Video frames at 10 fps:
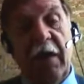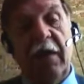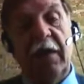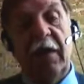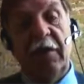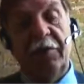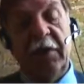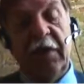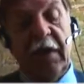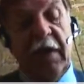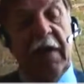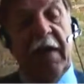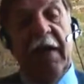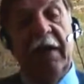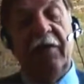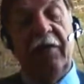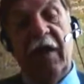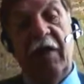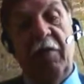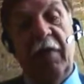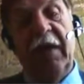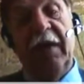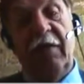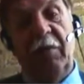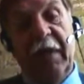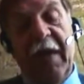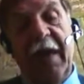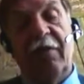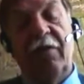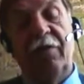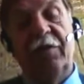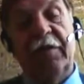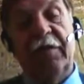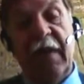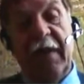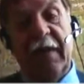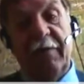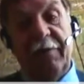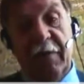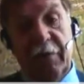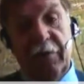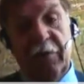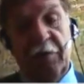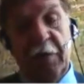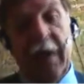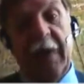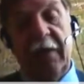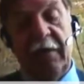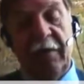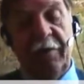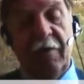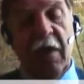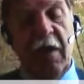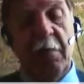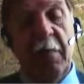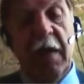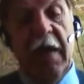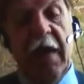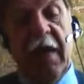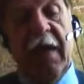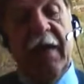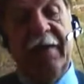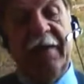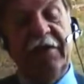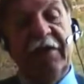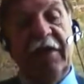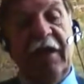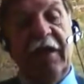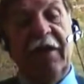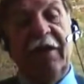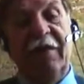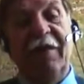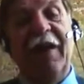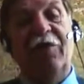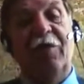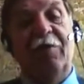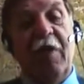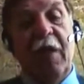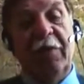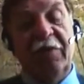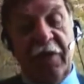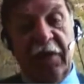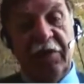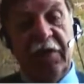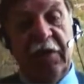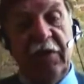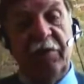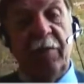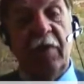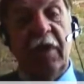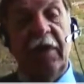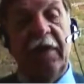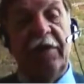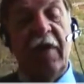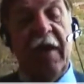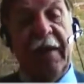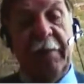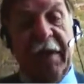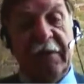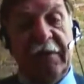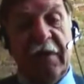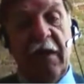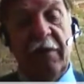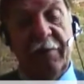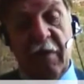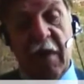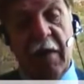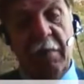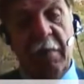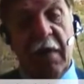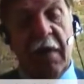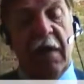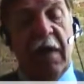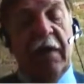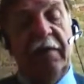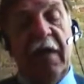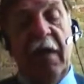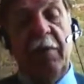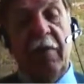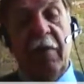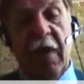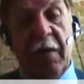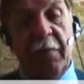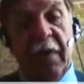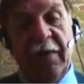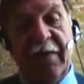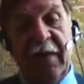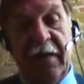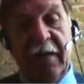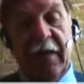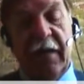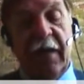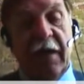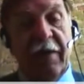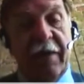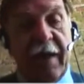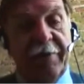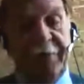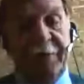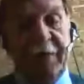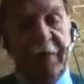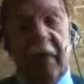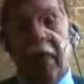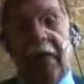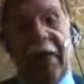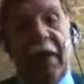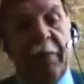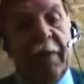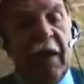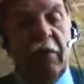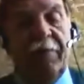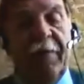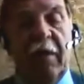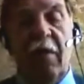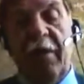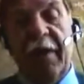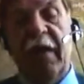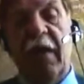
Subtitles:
in the country, and so that we can't lose sight of those pockets of crime. In addition, the nature of crime is changing. There's more electronic-based kind of crime, cyber crime, identity theft, online pornography, all that